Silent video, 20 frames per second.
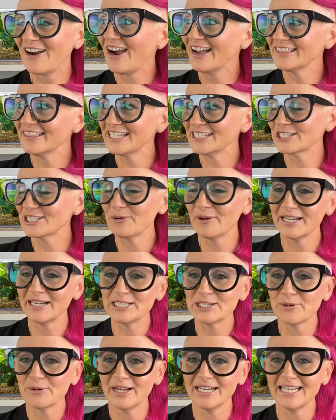think
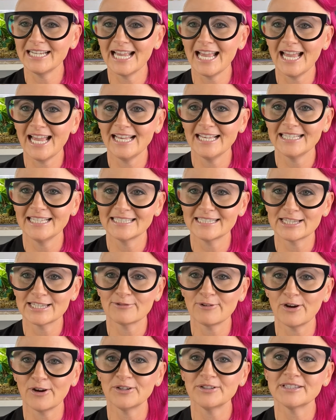2020 has
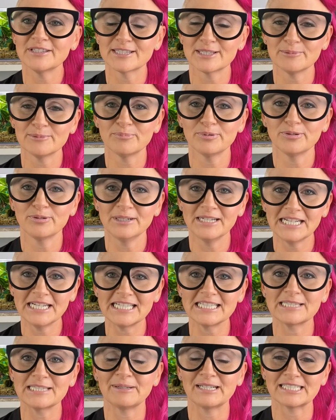thrown some pretty
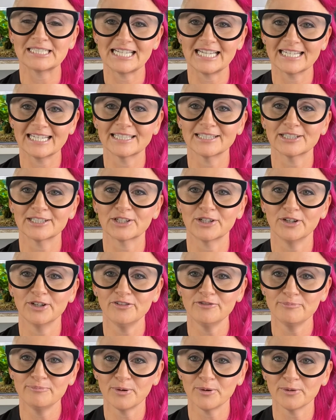spectacular
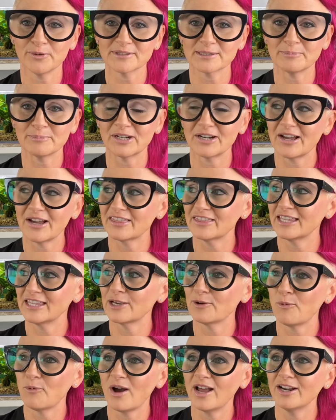curveballs, but I think
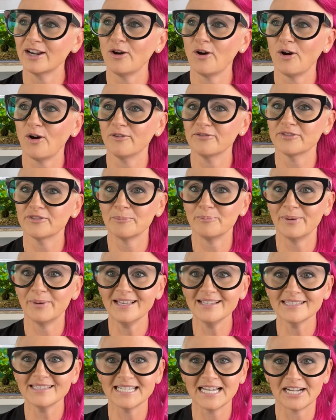one of the
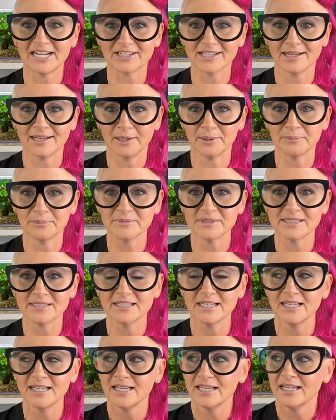best outcomes,
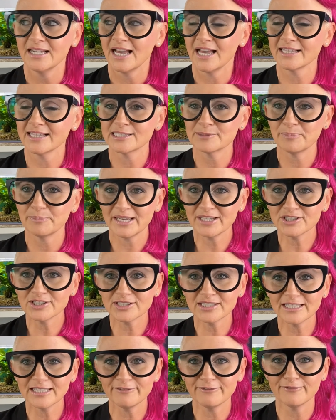
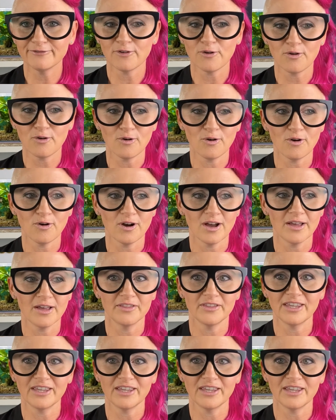especially for the